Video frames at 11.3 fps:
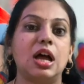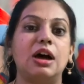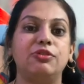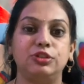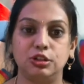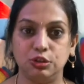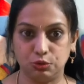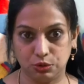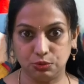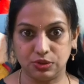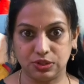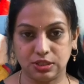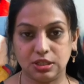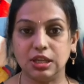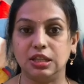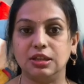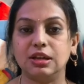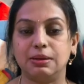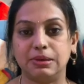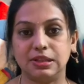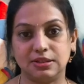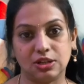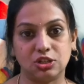after you use it in the
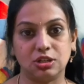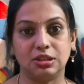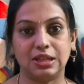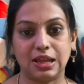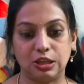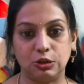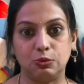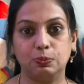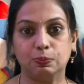comment section. Thank you.